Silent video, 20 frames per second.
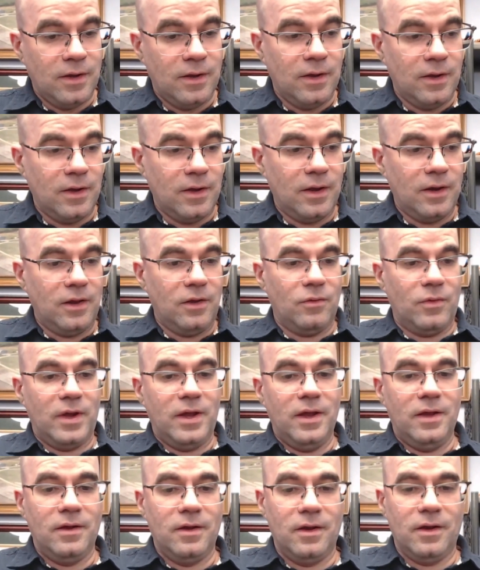
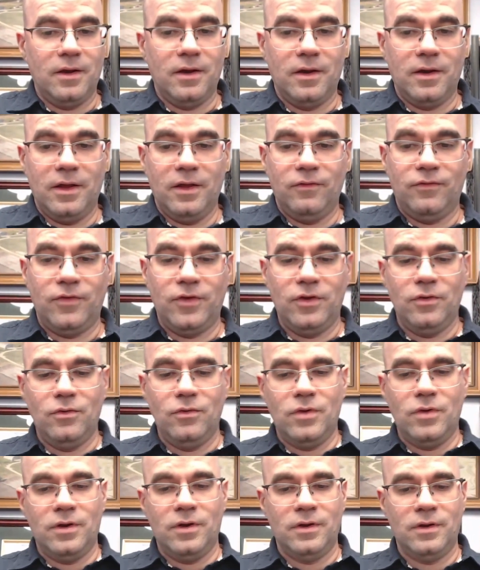Anyway, if
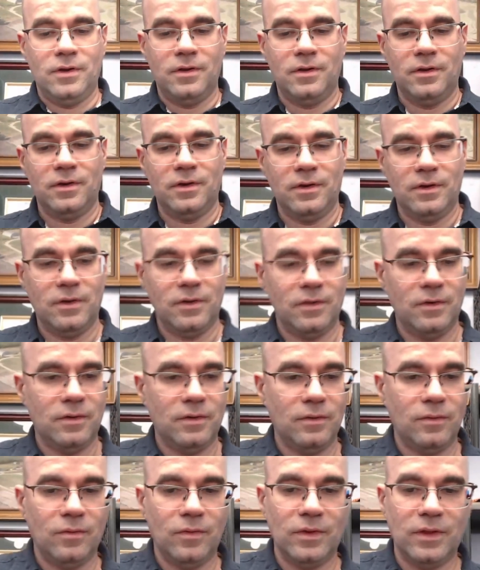you
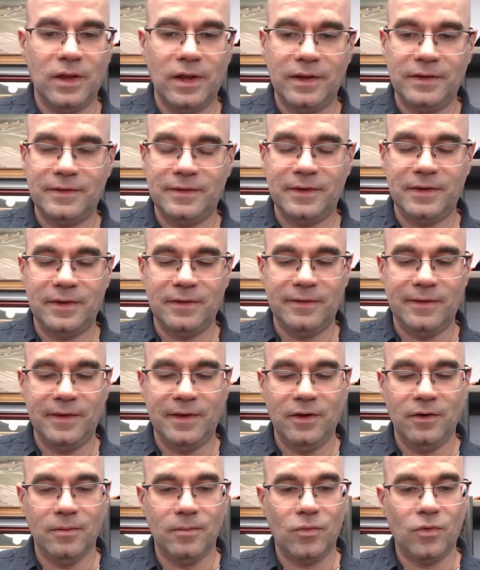would like to
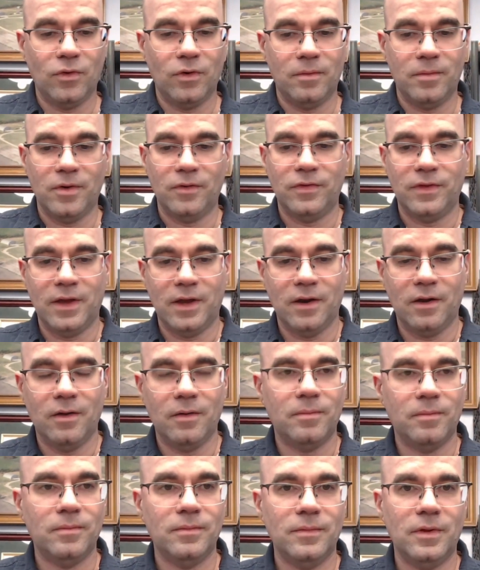hear more about that,
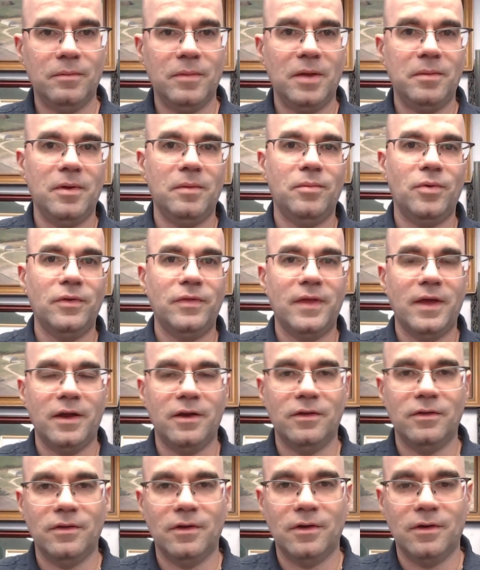I'll maybe put
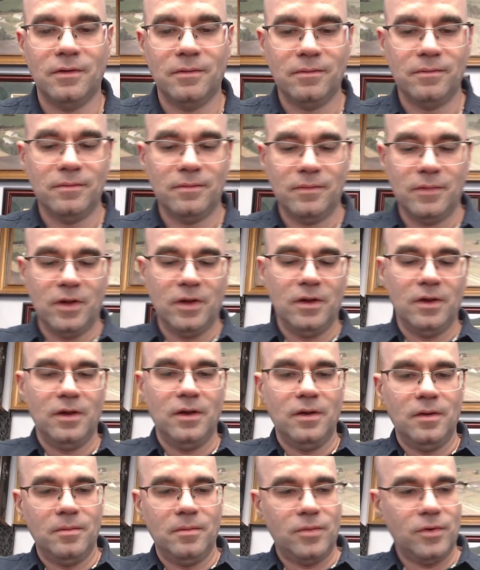that in the
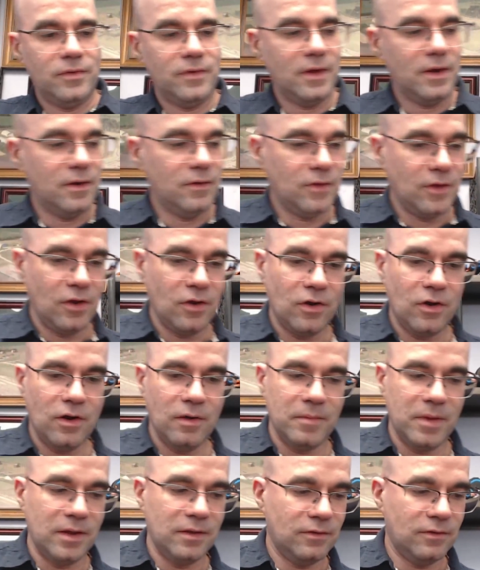
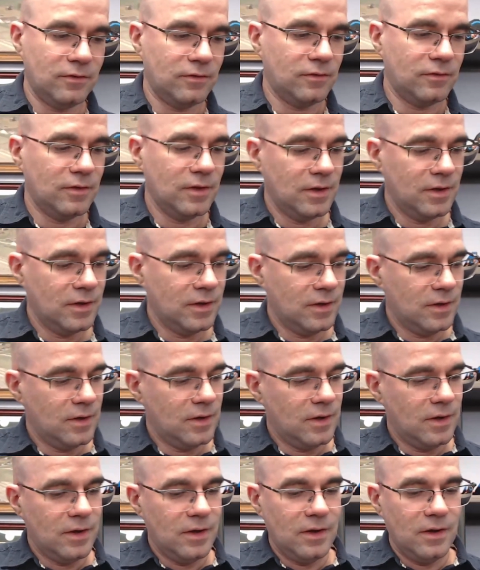comments.
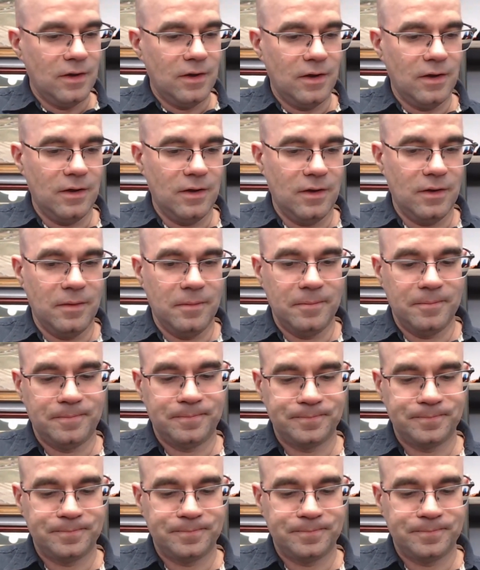I'm